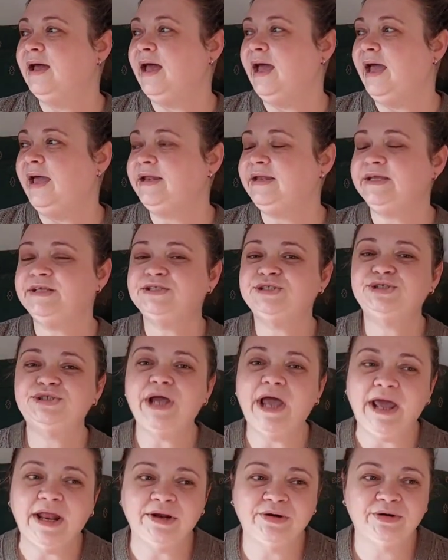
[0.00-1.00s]
And in
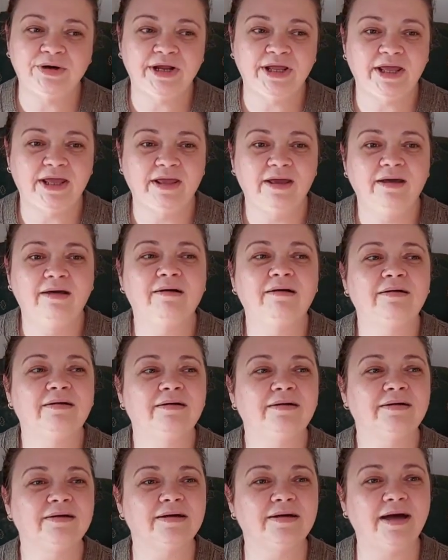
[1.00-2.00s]
January,
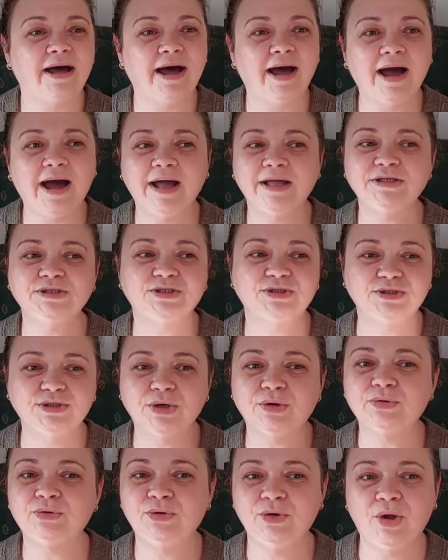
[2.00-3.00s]
I
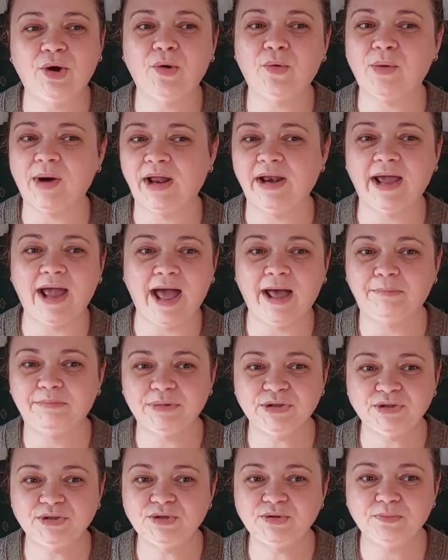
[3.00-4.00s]
don't know what
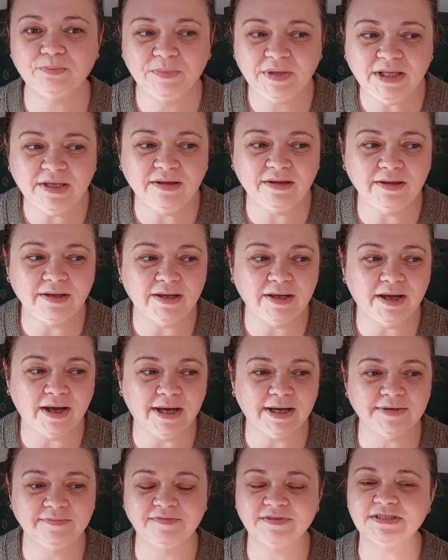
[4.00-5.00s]
happened to me.
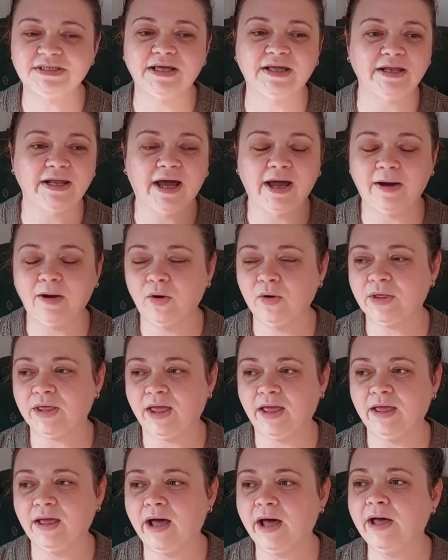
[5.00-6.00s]
I've said,
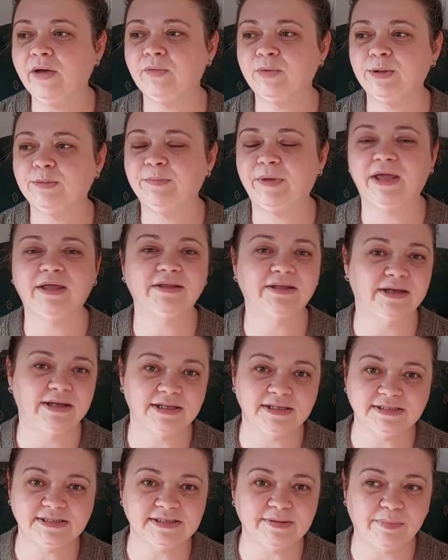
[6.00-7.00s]
okay, I will make the
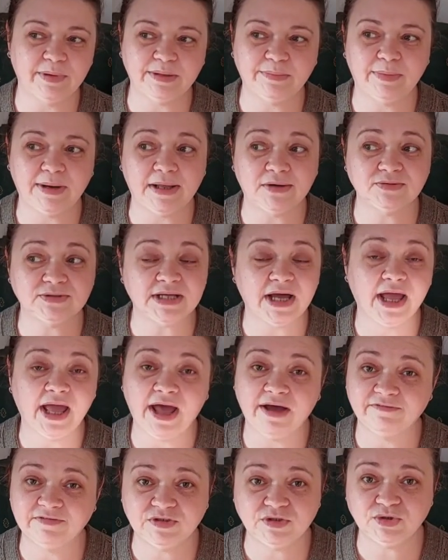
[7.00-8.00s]
Elisabeth Blouse. I
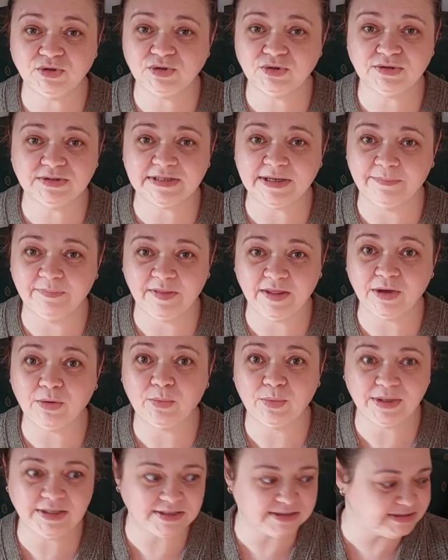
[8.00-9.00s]
have to do something
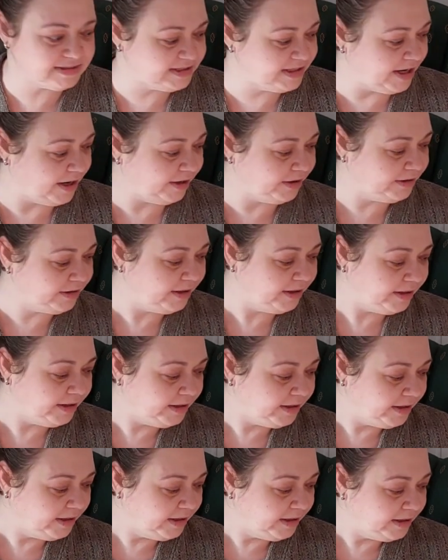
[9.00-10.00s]
with this yarn.
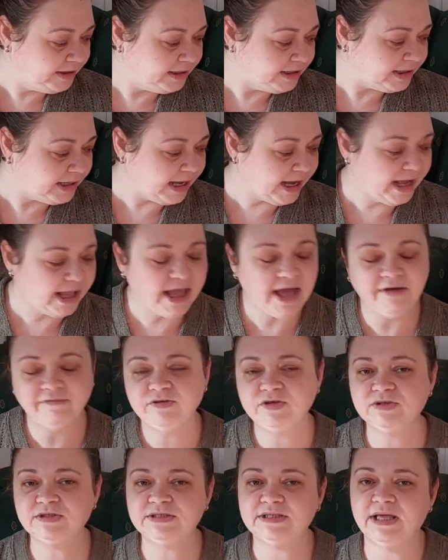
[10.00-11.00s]
I have
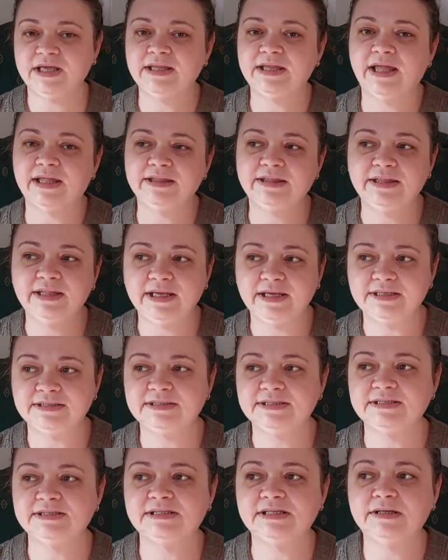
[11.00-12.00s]
to say that this
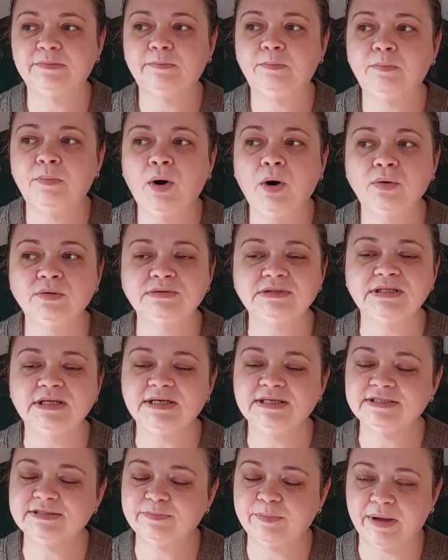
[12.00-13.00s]
is the most
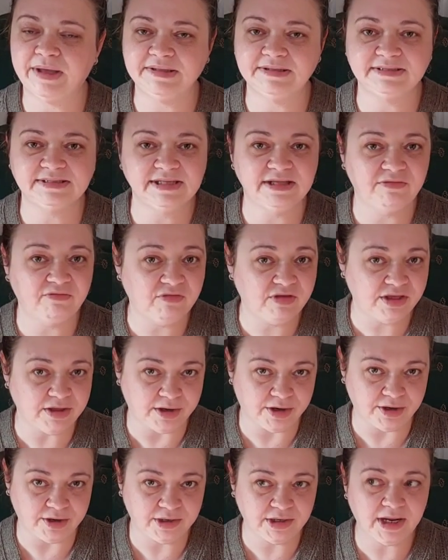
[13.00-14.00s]
expensive
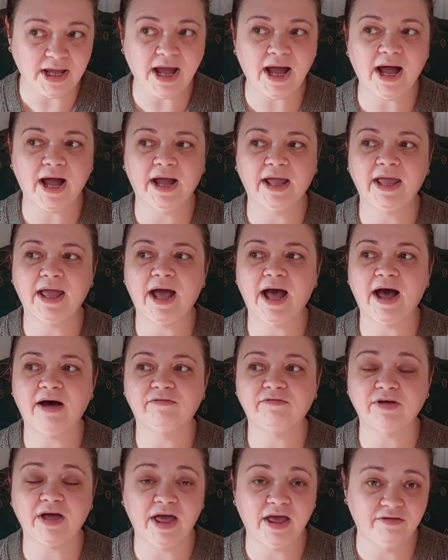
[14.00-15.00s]
yarn I
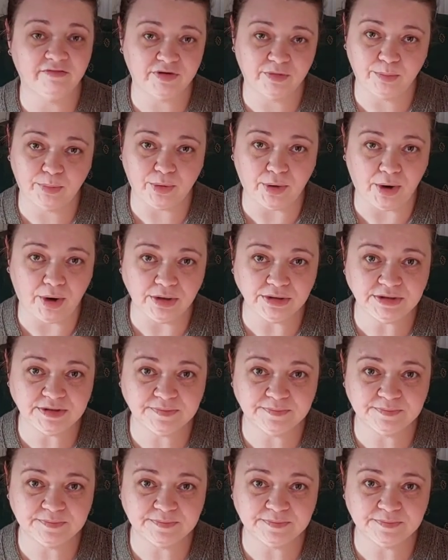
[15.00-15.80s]
have ever bought.